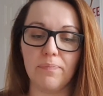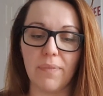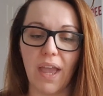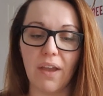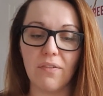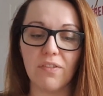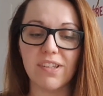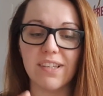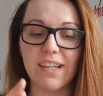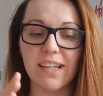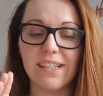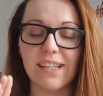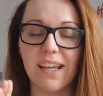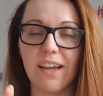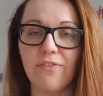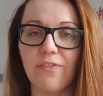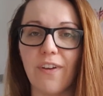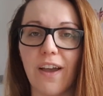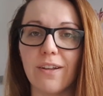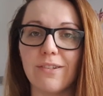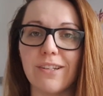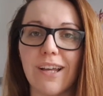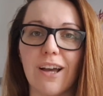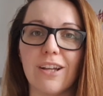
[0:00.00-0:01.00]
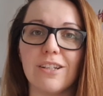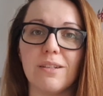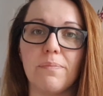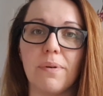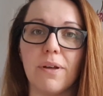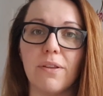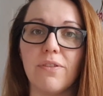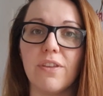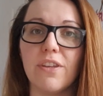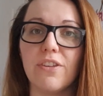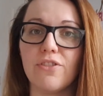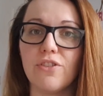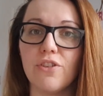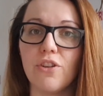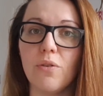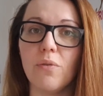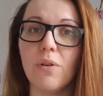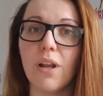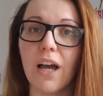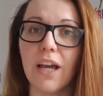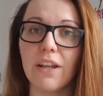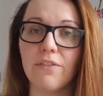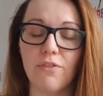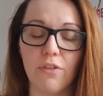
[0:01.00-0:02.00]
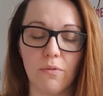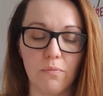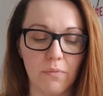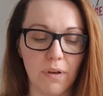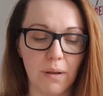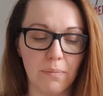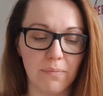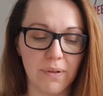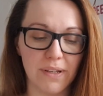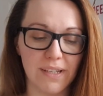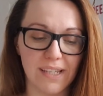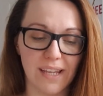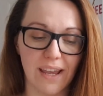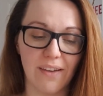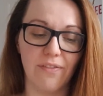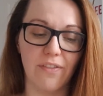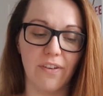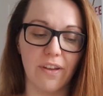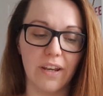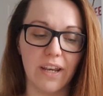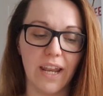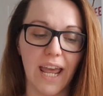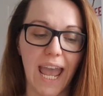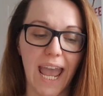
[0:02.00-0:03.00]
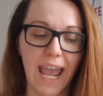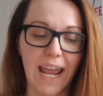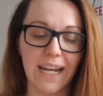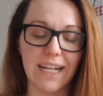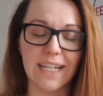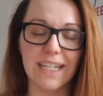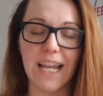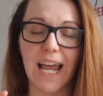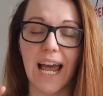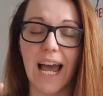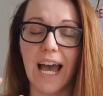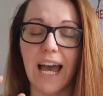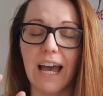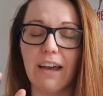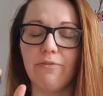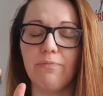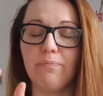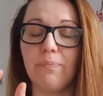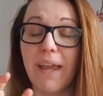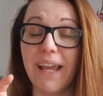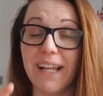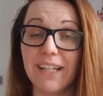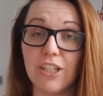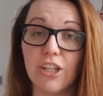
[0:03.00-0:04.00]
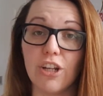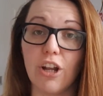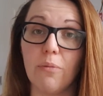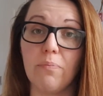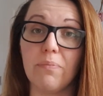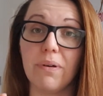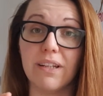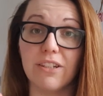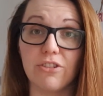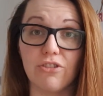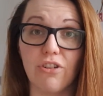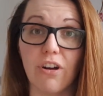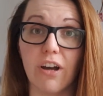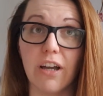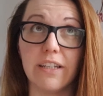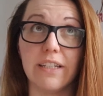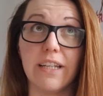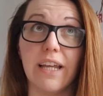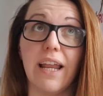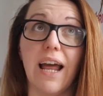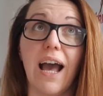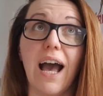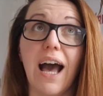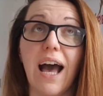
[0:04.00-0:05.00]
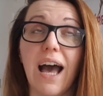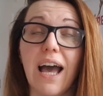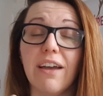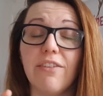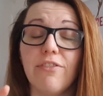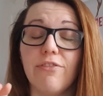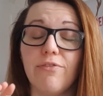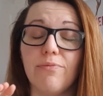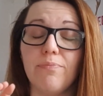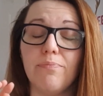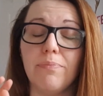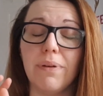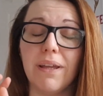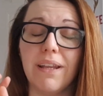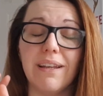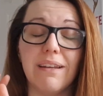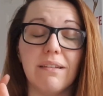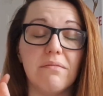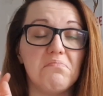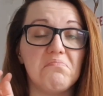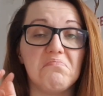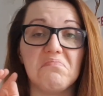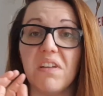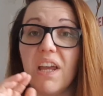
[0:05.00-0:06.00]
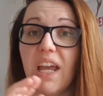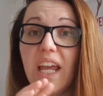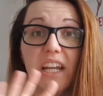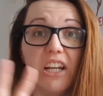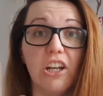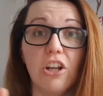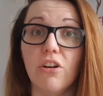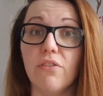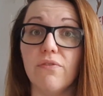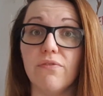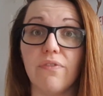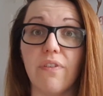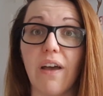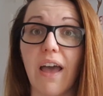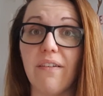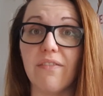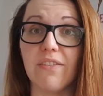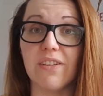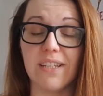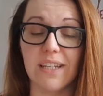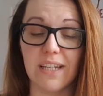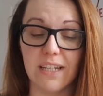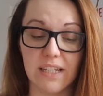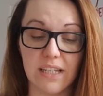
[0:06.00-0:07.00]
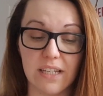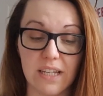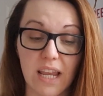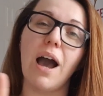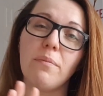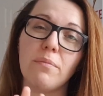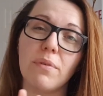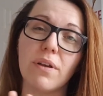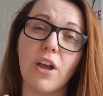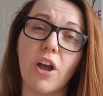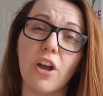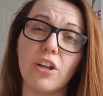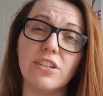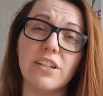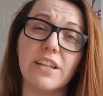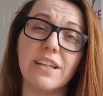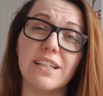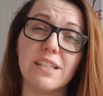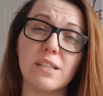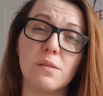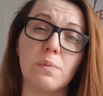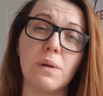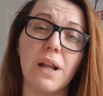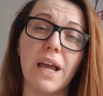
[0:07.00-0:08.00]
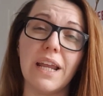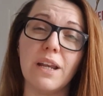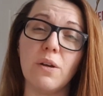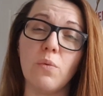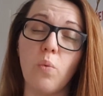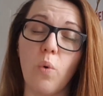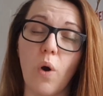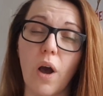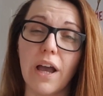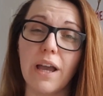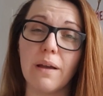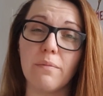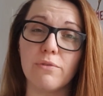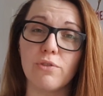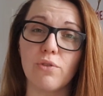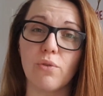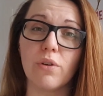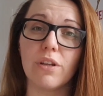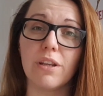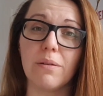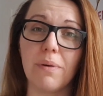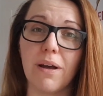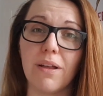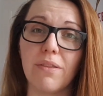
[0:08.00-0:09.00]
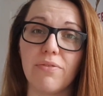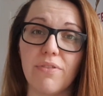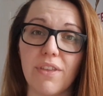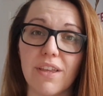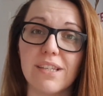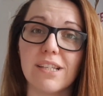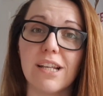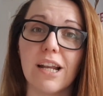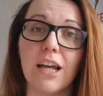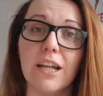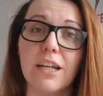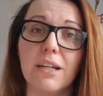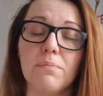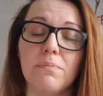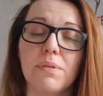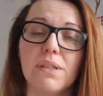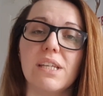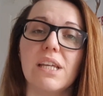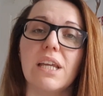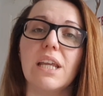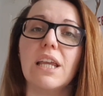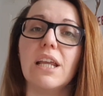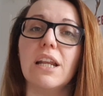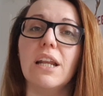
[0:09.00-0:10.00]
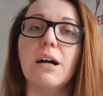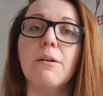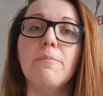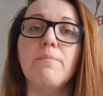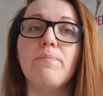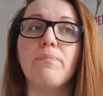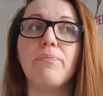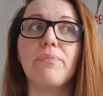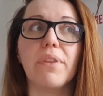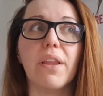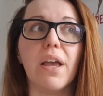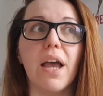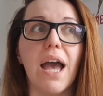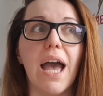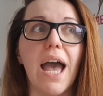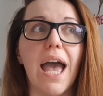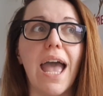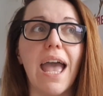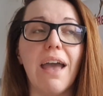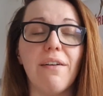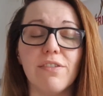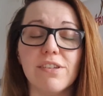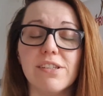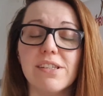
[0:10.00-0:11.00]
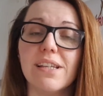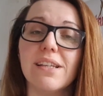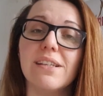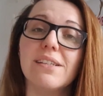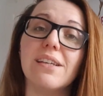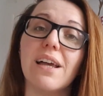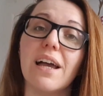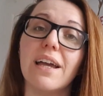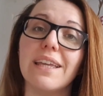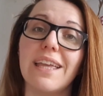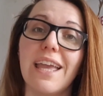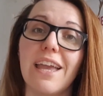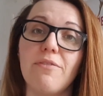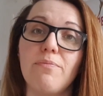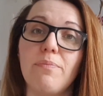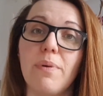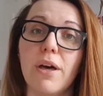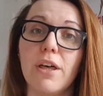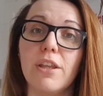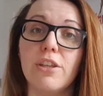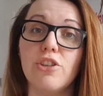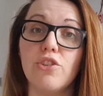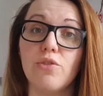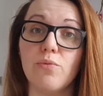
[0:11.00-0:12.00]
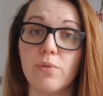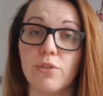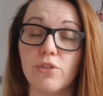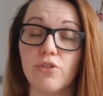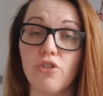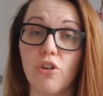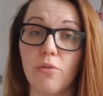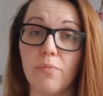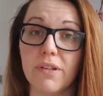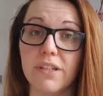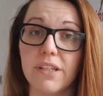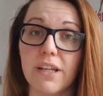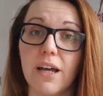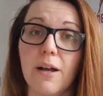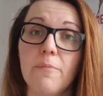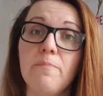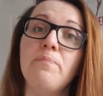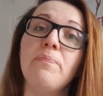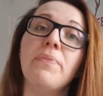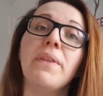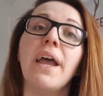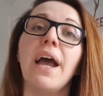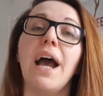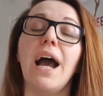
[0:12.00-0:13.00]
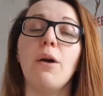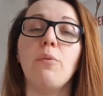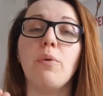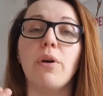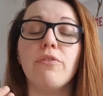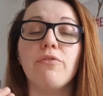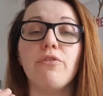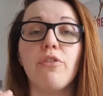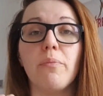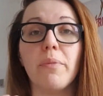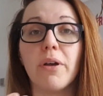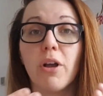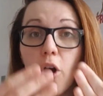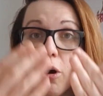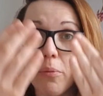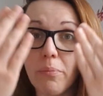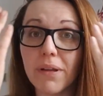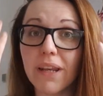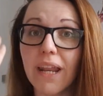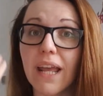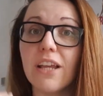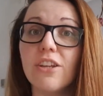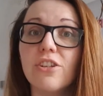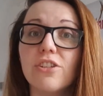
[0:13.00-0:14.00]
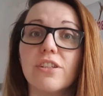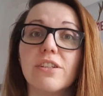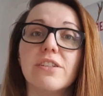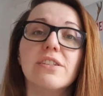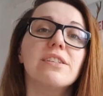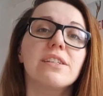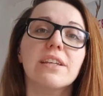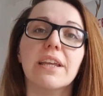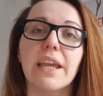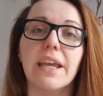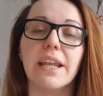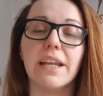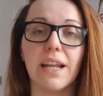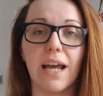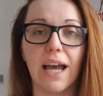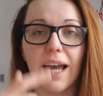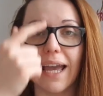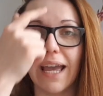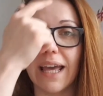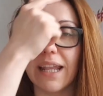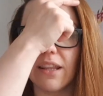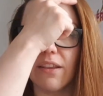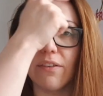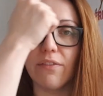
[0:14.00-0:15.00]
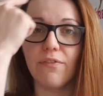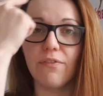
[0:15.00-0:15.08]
Ever since I found out about this new line from Number 7 and I've picked it up and tried it, I've been in love ever since. I'm going to explain why I'm talking about this line in particular. Ever since I gave birth to Andromeda, I went from a combination skin, I had the